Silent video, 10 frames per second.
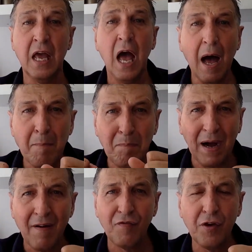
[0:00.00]

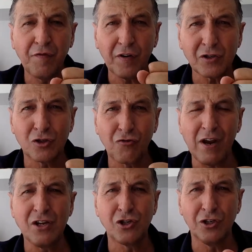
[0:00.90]
above the
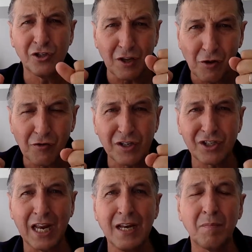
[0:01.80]
frustrations and the
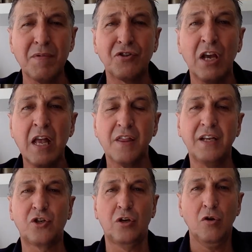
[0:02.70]
resentments that
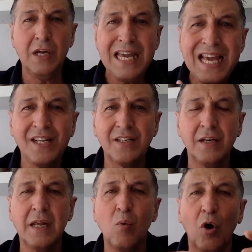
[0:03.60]
so
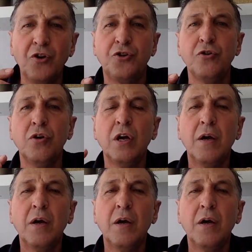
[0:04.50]
easily want to